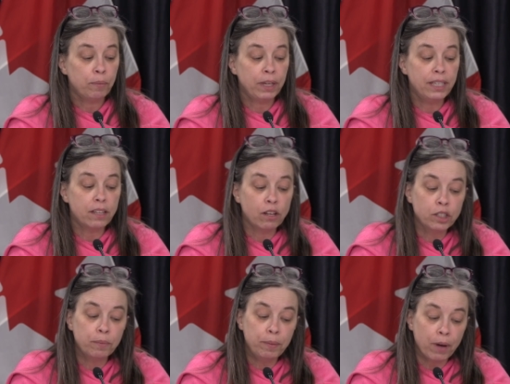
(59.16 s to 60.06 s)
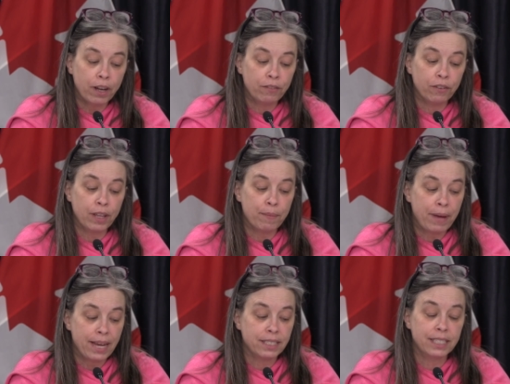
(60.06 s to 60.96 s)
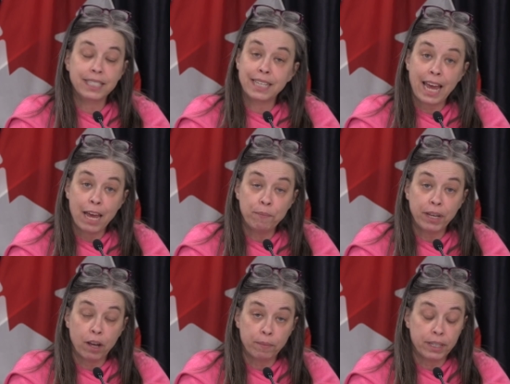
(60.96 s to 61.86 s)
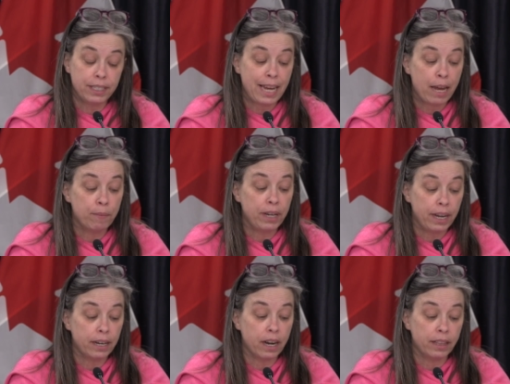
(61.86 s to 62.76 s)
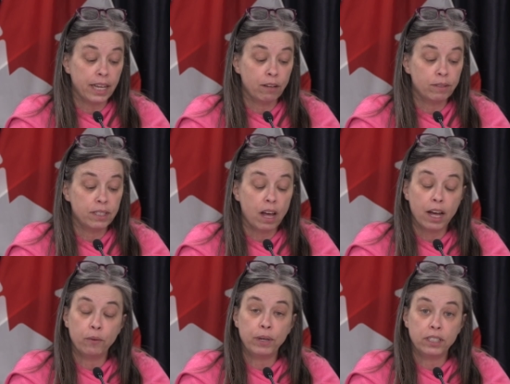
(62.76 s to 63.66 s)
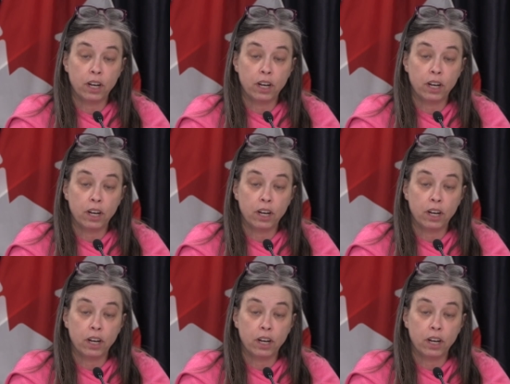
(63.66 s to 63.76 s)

Please also be mindful that masks can become contaminated on the outside when